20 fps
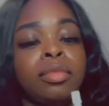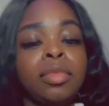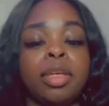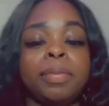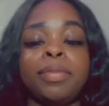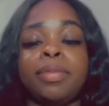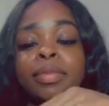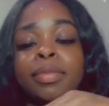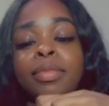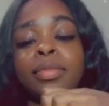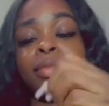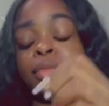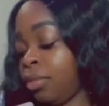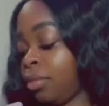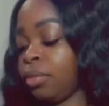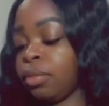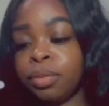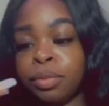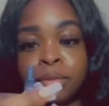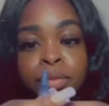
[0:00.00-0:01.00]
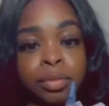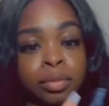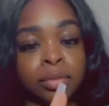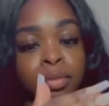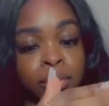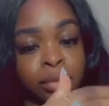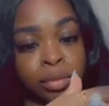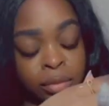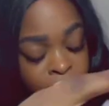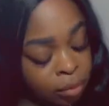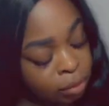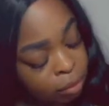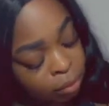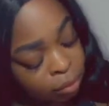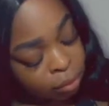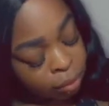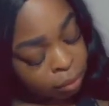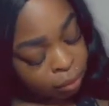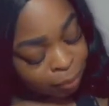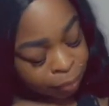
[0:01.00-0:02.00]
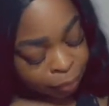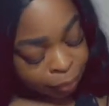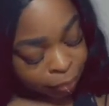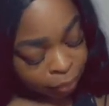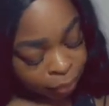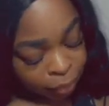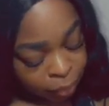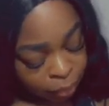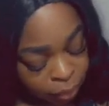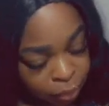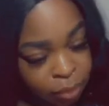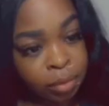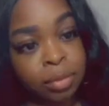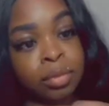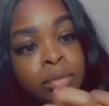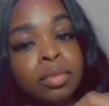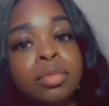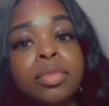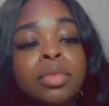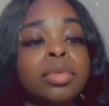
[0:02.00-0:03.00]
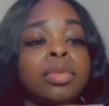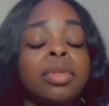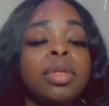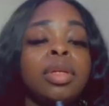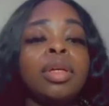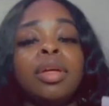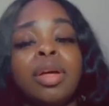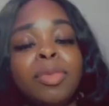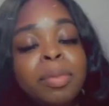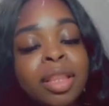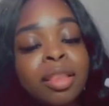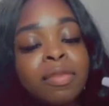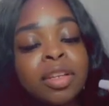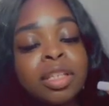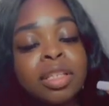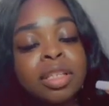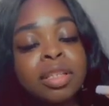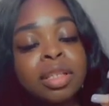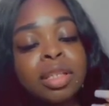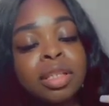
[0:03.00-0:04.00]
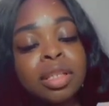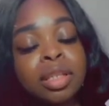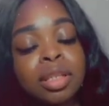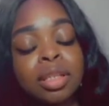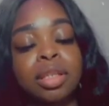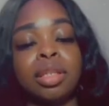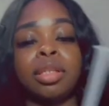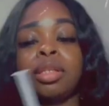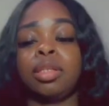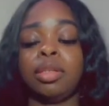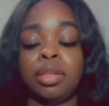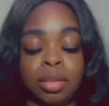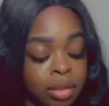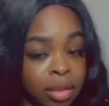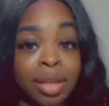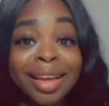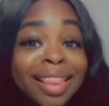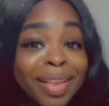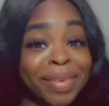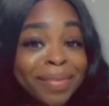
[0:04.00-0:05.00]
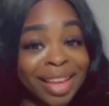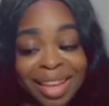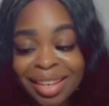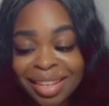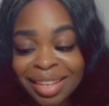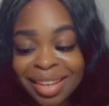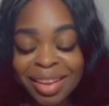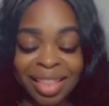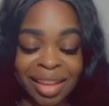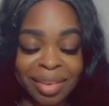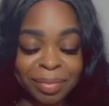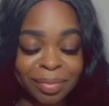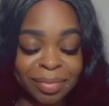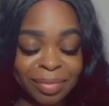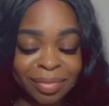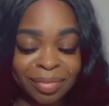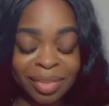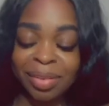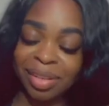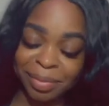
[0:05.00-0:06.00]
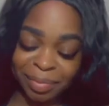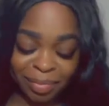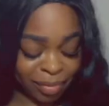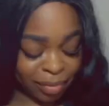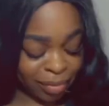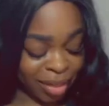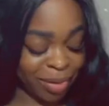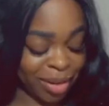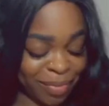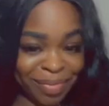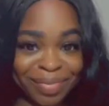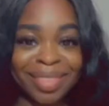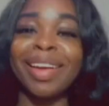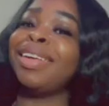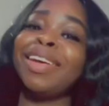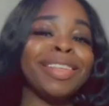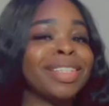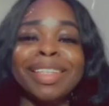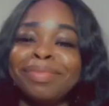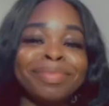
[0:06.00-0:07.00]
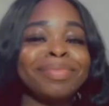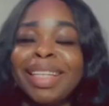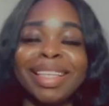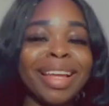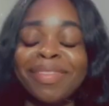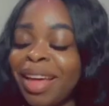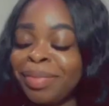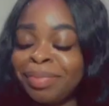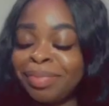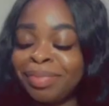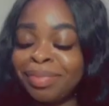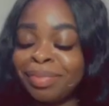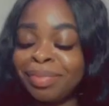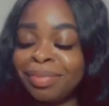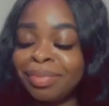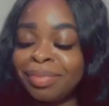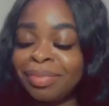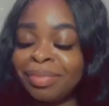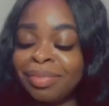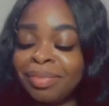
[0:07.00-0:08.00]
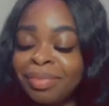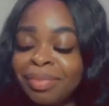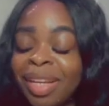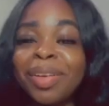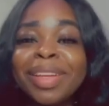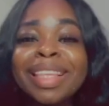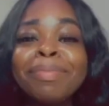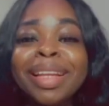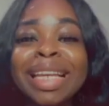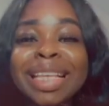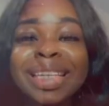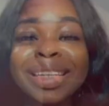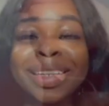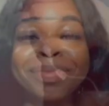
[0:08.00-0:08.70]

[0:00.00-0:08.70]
I flush it with some saline to make sure I have a nice and clear patent line. So there I am. And I have like a weird smelling sensation that I